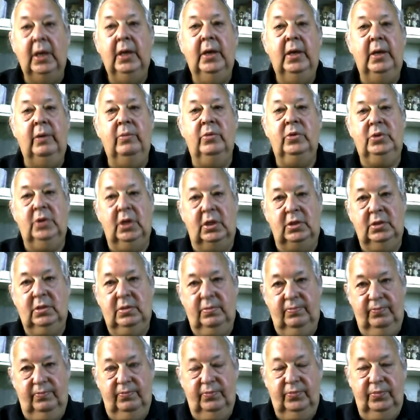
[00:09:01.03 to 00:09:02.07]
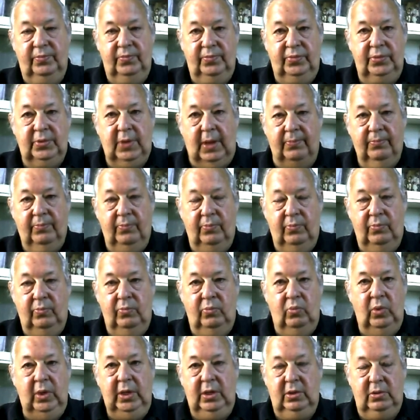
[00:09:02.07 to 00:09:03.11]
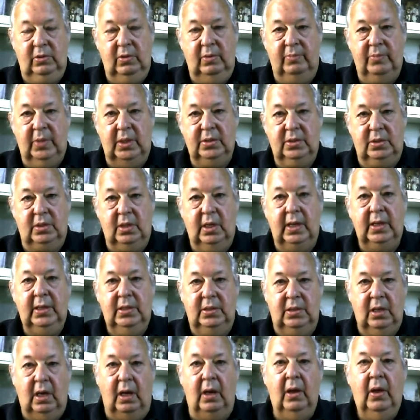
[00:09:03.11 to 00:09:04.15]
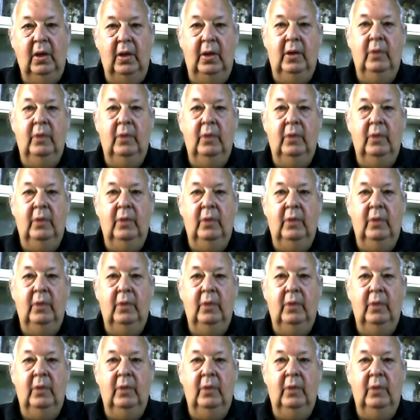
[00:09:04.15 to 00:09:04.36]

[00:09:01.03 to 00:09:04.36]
It was just some weeks or months later,